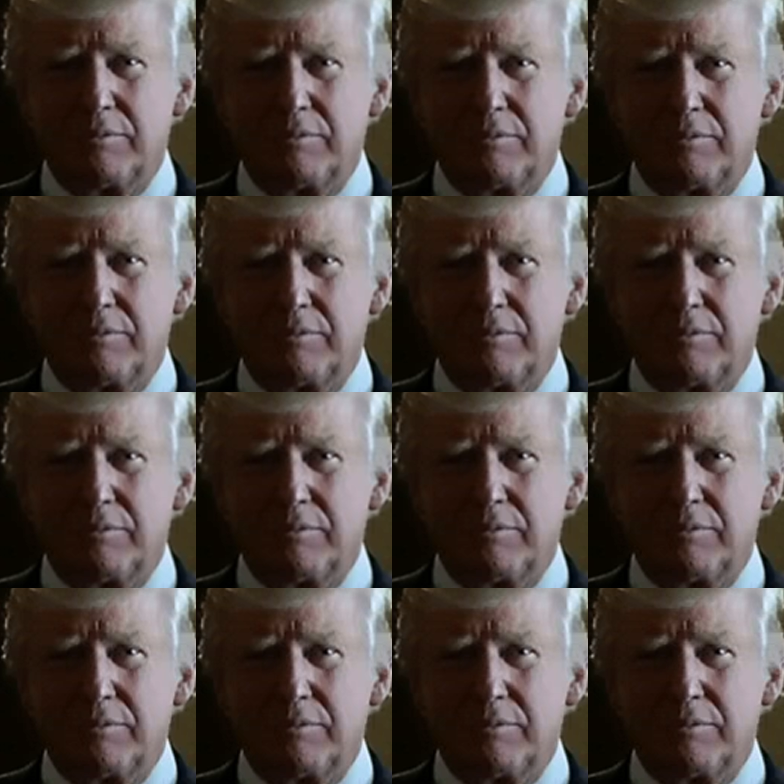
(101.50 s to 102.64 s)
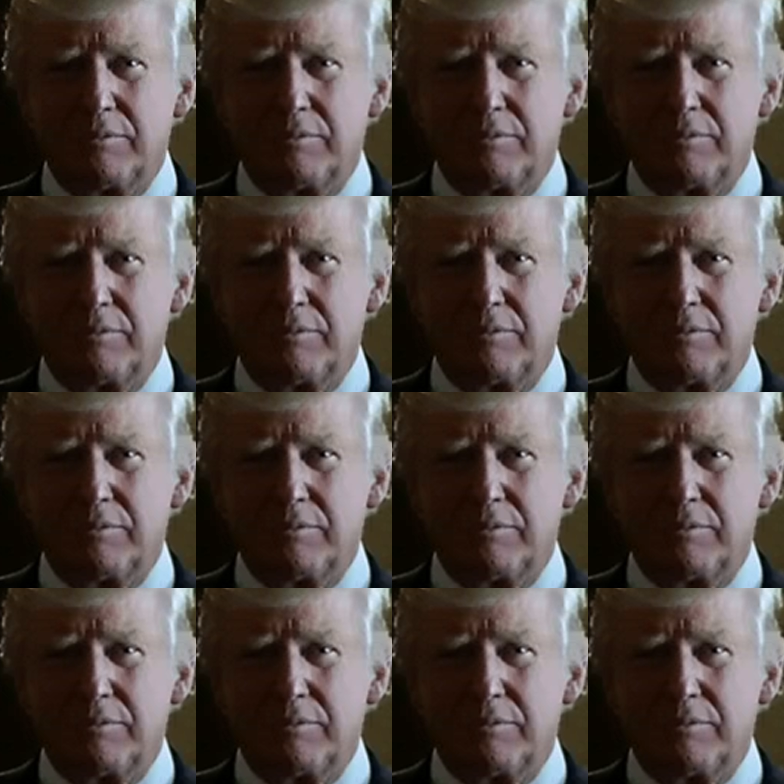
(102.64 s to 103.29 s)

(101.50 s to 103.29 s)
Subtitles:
No one is speaking in this clip.